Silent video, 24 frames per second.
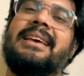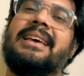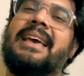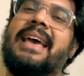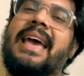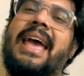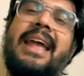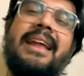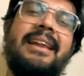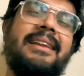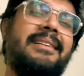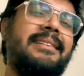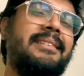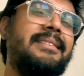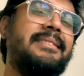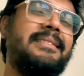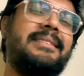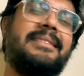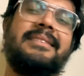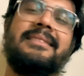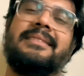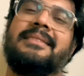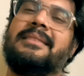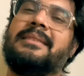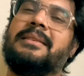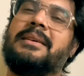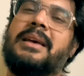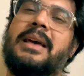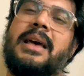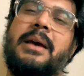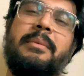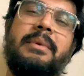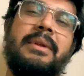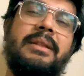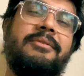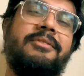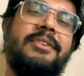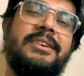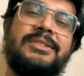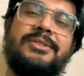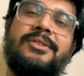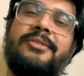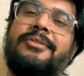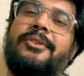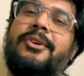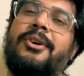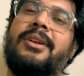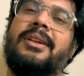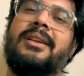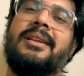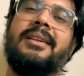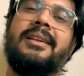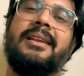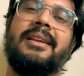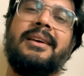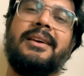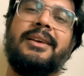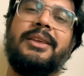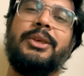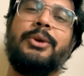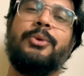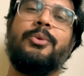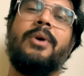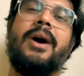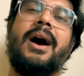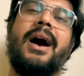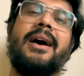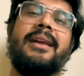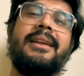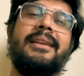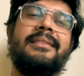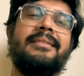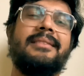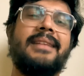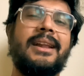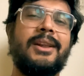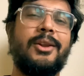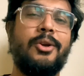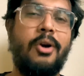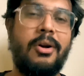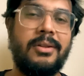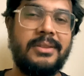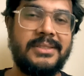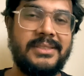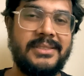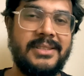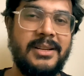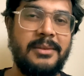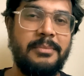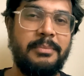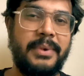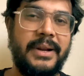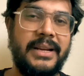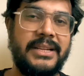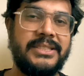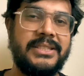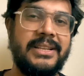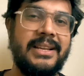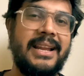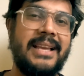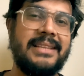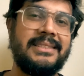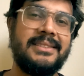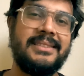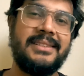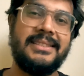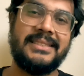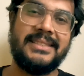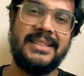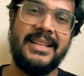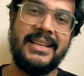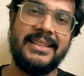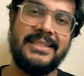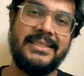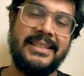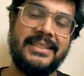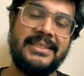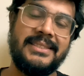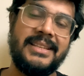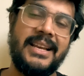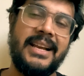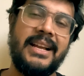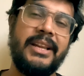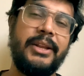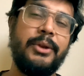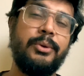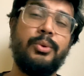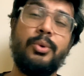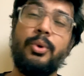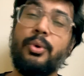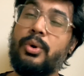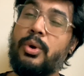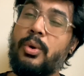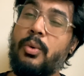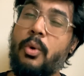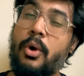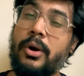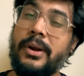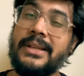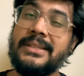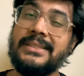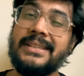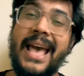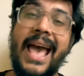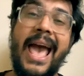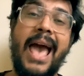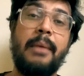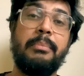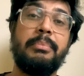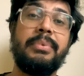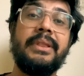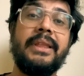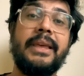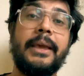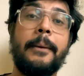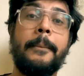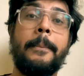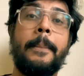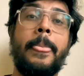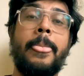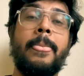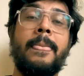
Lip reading: and first of all, you are in that constant pressure as a dyslexic child. You don't know what is happening.